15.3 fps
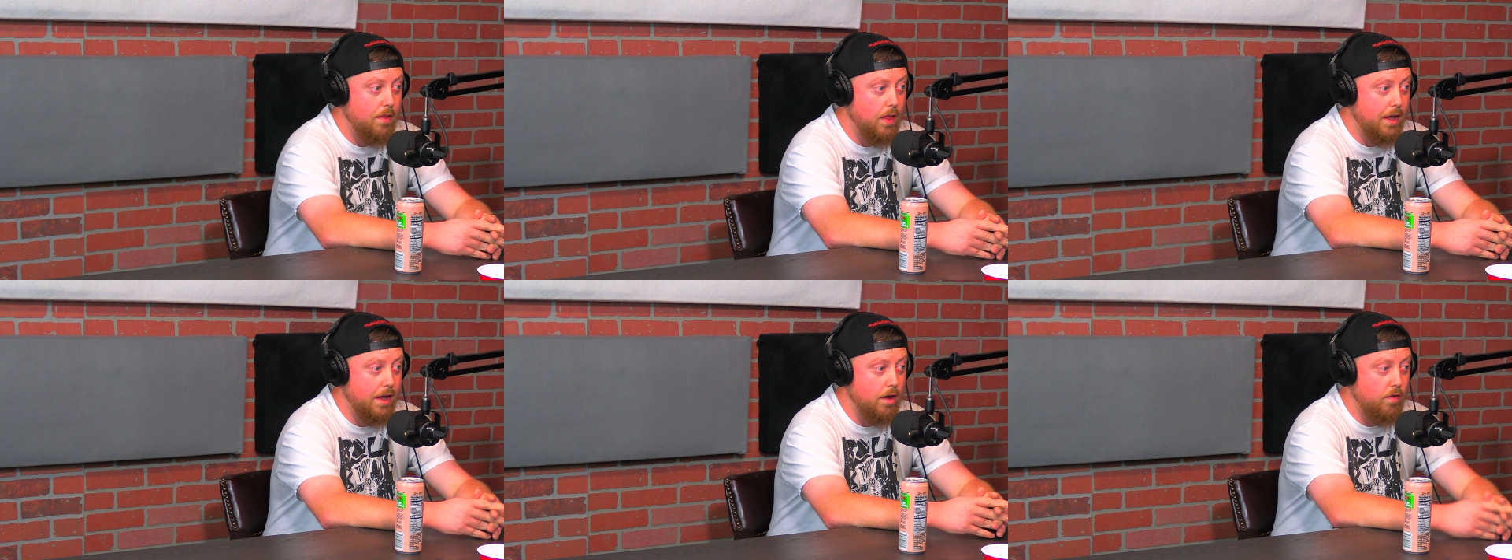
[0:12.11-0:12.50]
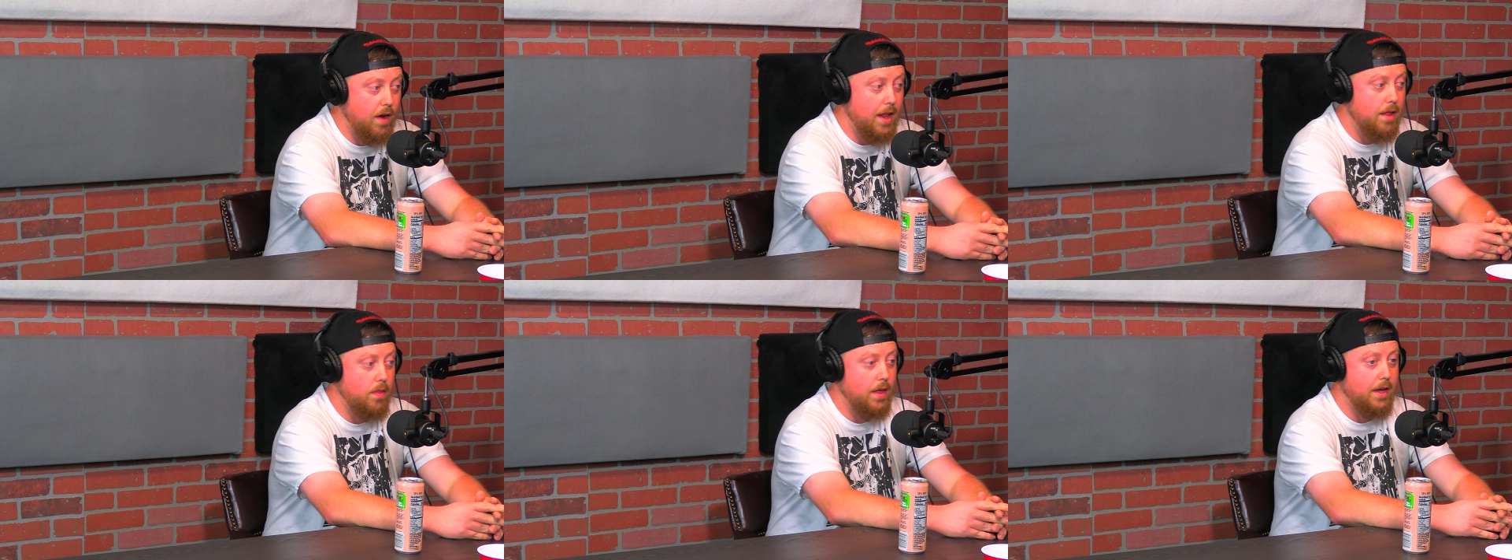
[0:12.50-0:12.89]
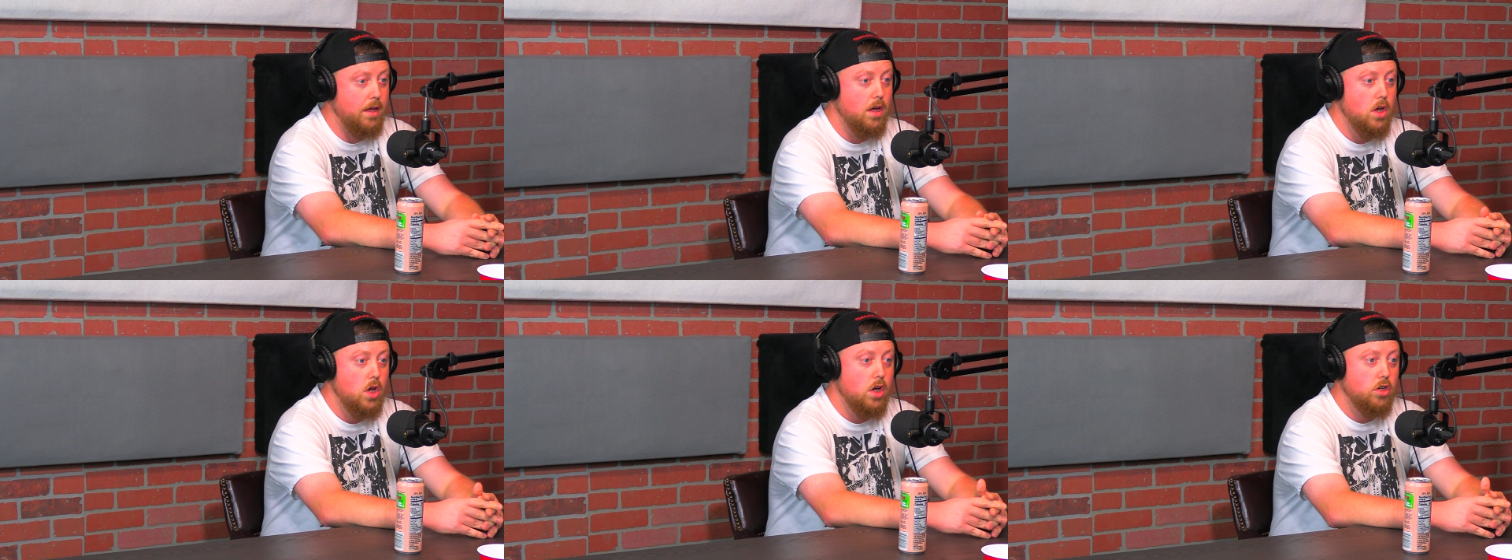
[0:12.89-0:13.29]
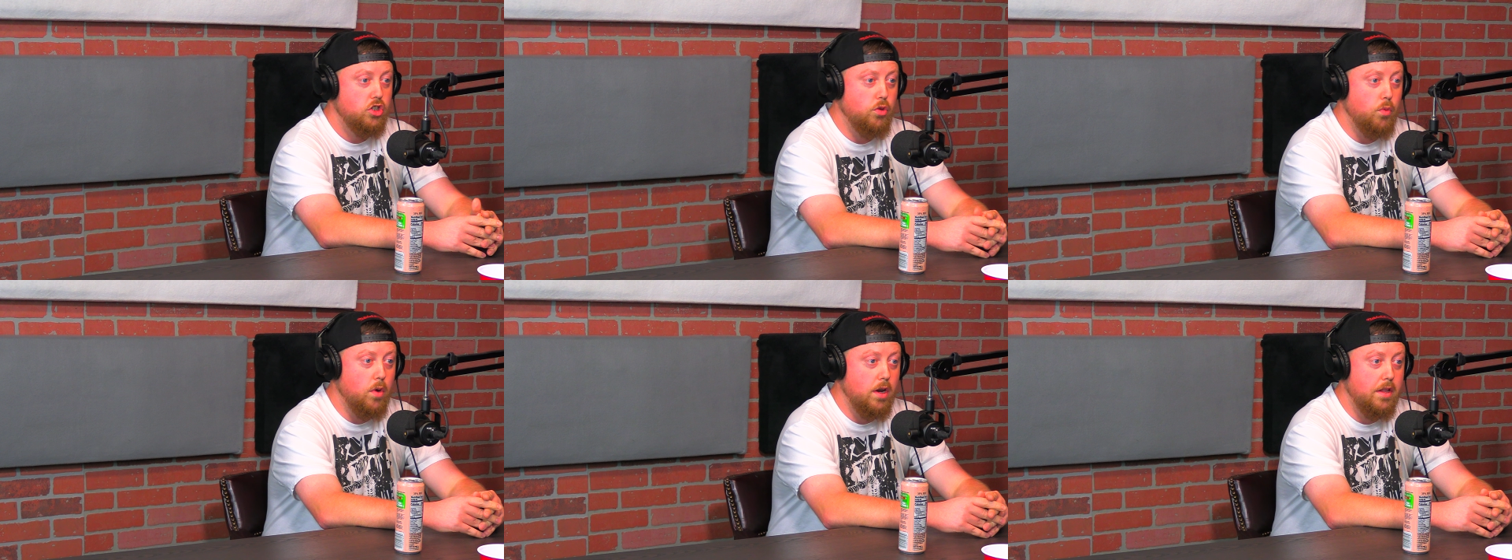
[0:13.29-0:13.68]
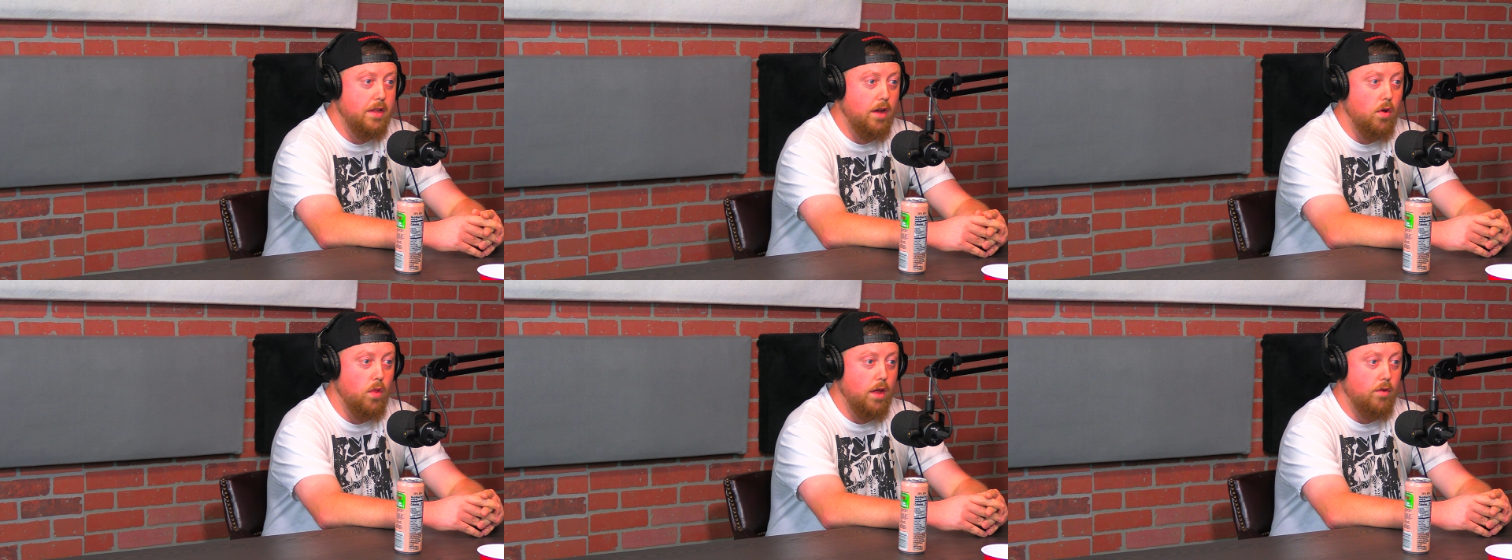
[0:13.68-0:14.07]
Like, and granted, like, she wanted to
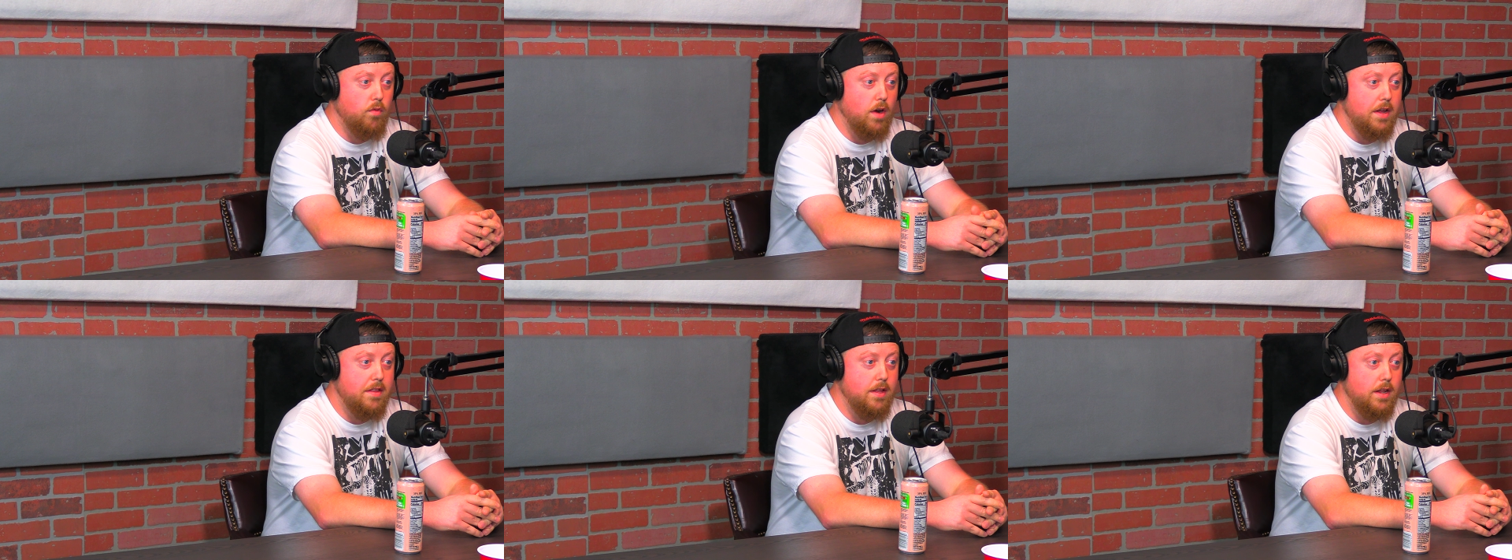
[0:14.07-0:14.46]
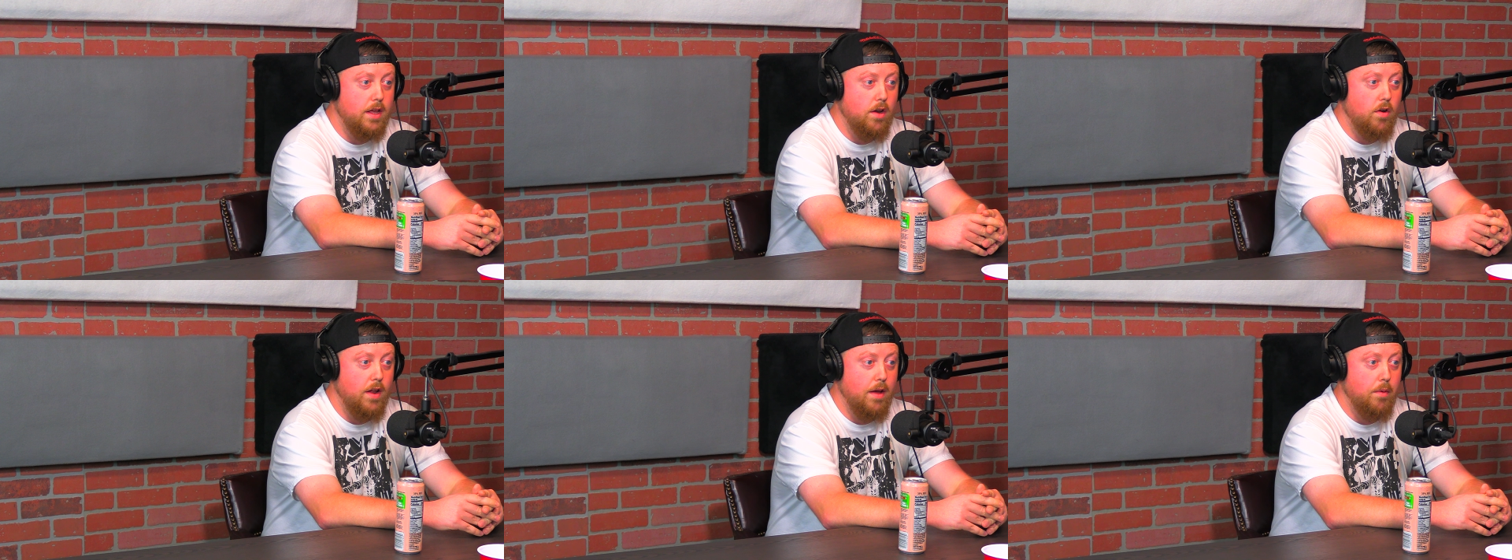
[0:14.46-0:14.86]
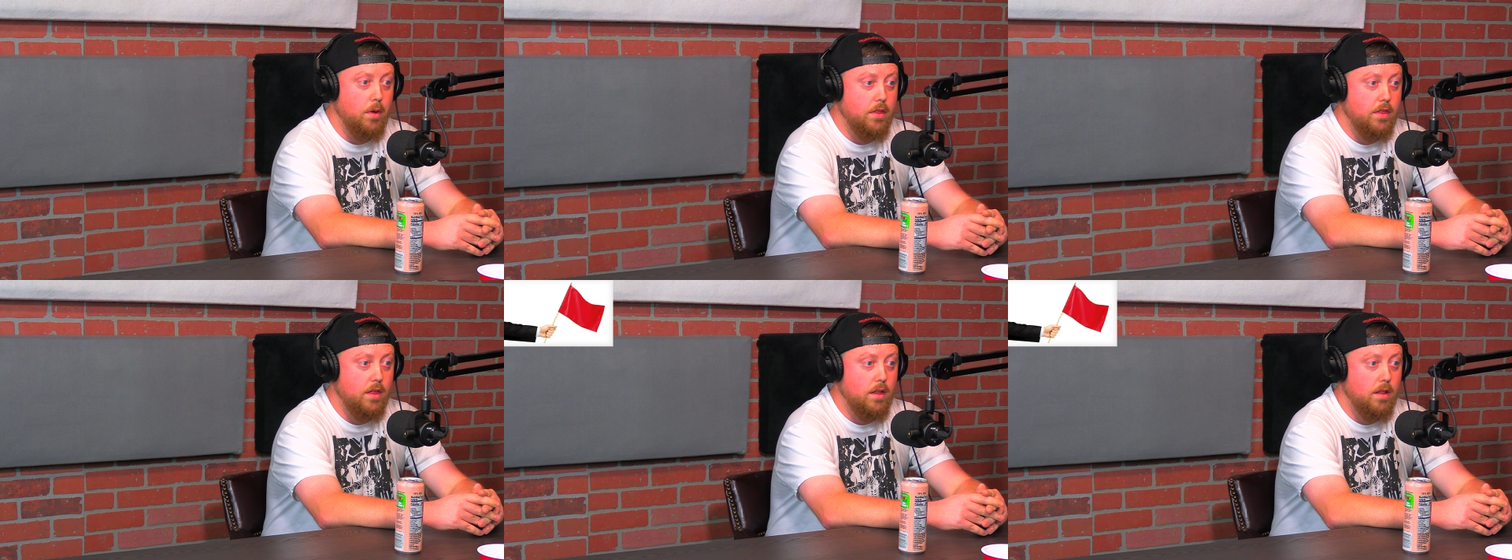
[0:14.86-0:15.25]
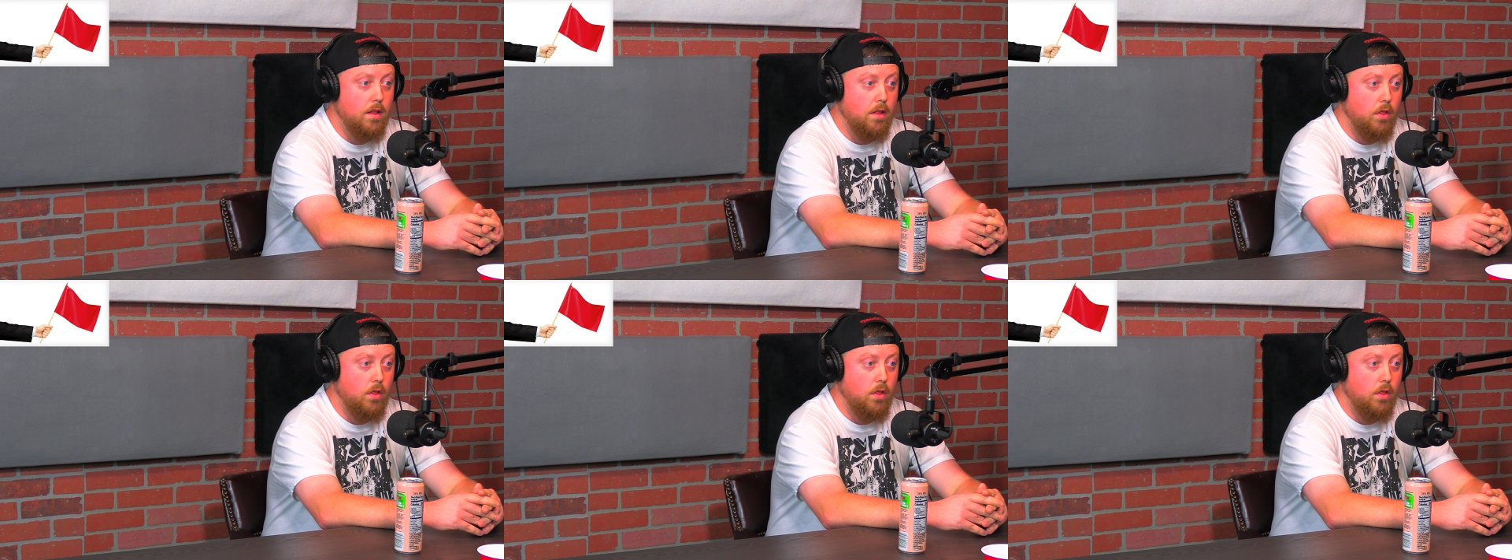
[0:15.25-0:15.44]
go, like, right to the internet with it.